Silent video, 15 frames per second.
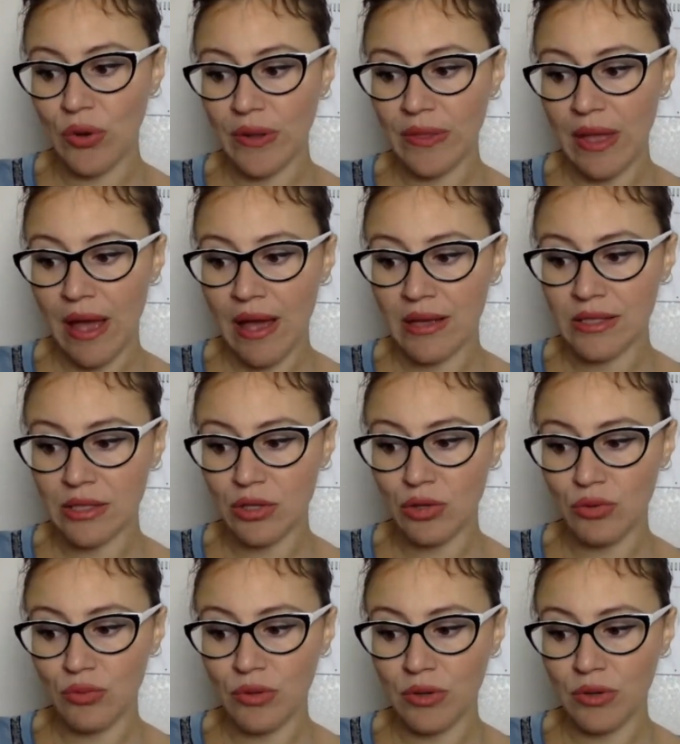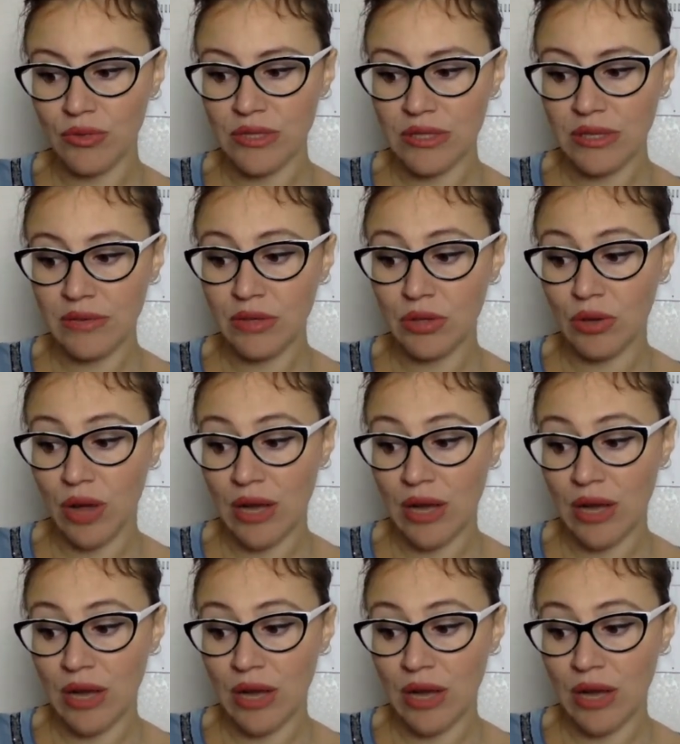go and ask, you will receive it.